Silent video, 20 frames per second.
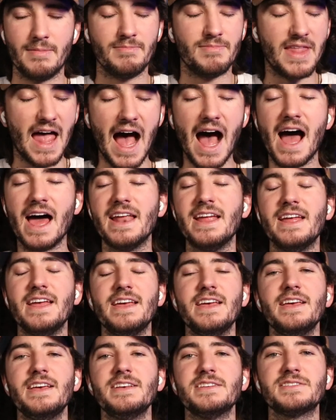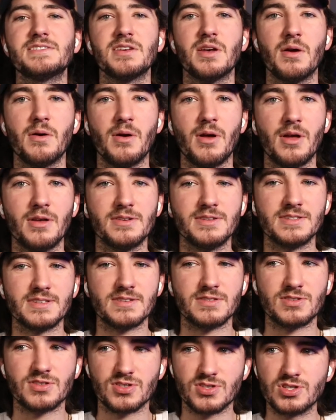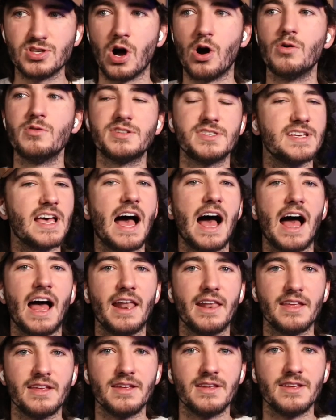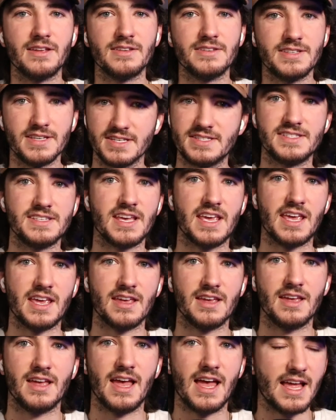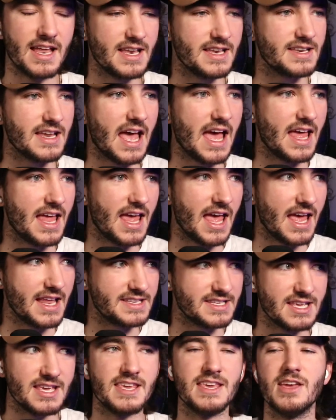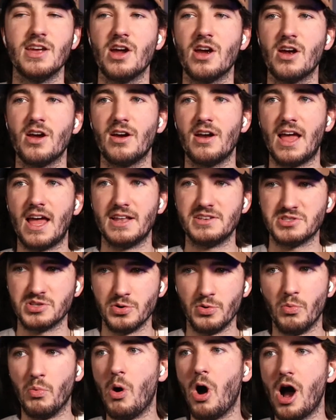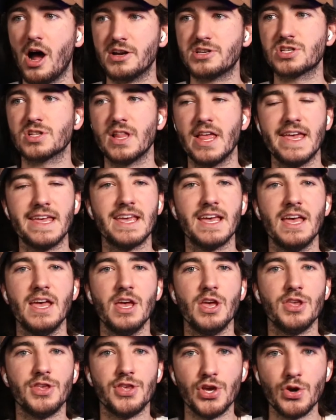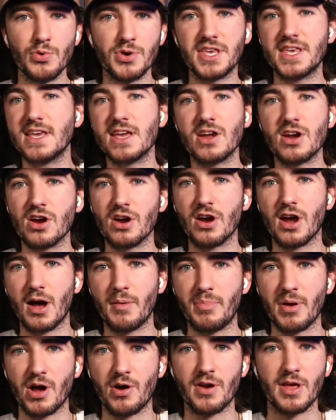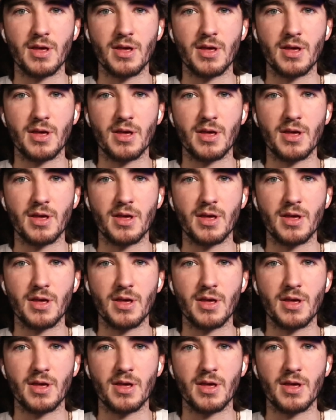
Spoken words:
That is so sad to see and to hear and to watch. Like, you hear about it